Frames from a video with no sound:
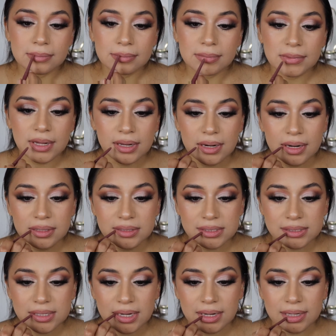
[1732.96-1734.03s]
And I
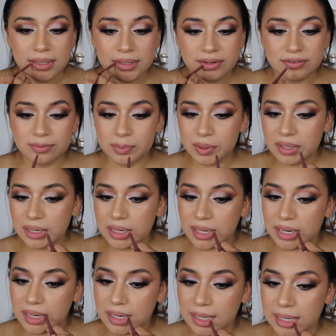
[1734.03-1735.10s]
just kind of bring it
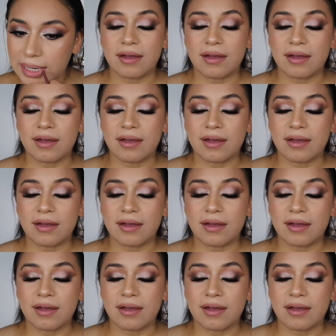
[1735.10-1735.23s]
in.